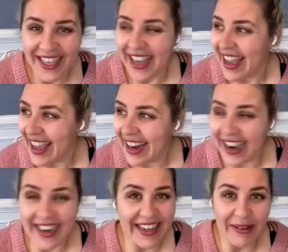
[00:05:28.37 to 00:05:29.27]
and I need
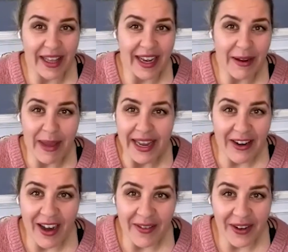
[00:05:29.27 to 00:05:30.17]
to like make an
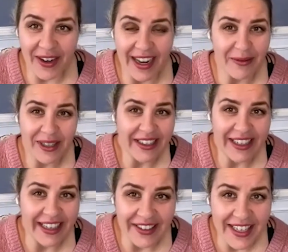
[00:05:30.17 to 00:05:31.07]
offer and I really could care
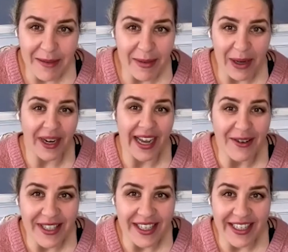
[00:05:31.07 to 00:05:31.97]
less about what house
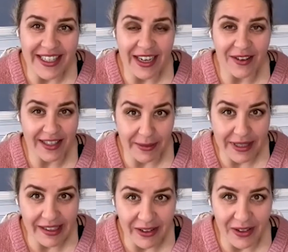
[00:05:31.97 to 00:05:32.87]
it is now, because I'm
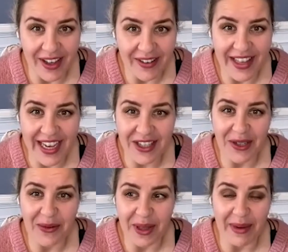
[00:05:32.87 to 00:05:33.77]
seeing a lot of that too,
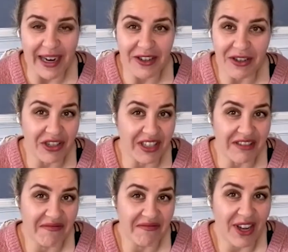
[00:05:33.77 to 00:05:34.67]
where the buyers are
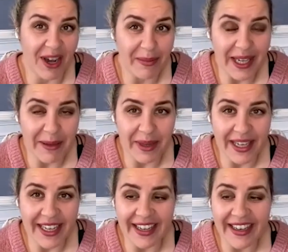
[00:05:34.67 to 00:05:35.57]
just not being
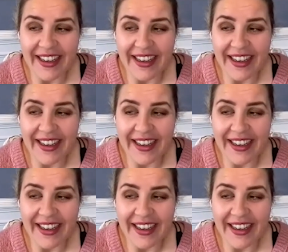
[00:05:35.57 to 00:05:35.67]
picky.